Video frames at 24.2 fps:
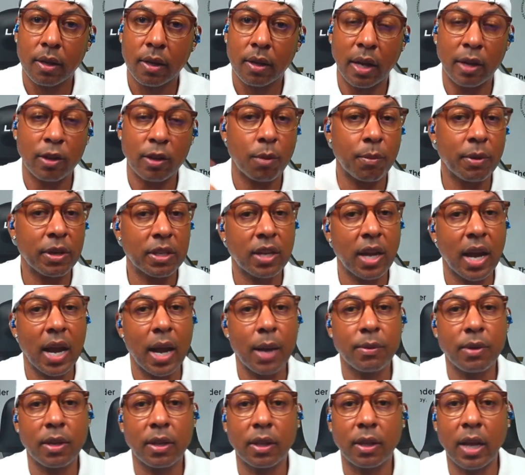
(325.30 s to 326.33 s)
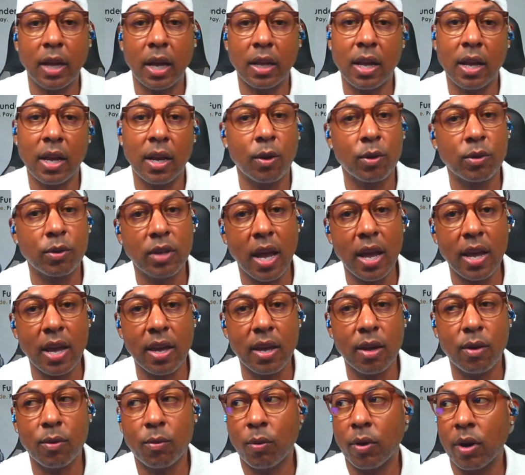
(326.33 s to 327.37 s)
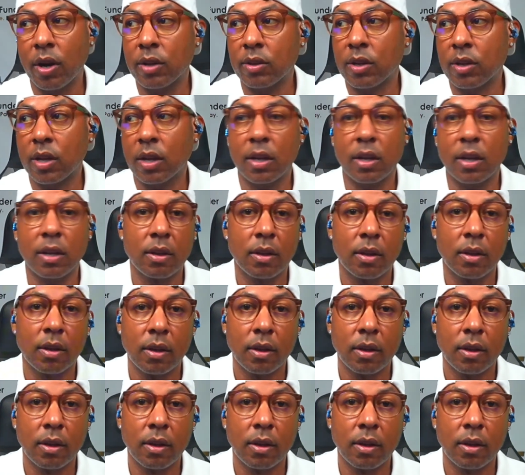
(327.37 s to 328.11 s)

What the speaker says: There's going to be times that they don't take it where it's going to,